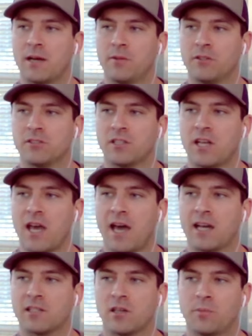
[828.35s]
there's an
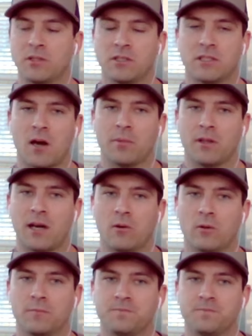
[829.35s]
X up at the top of that
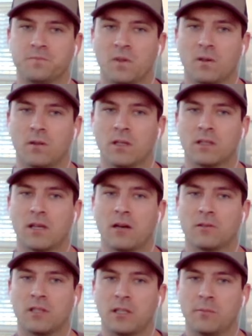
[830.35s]
one. Click that,
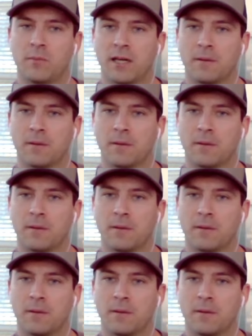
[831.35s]
it'll take you back.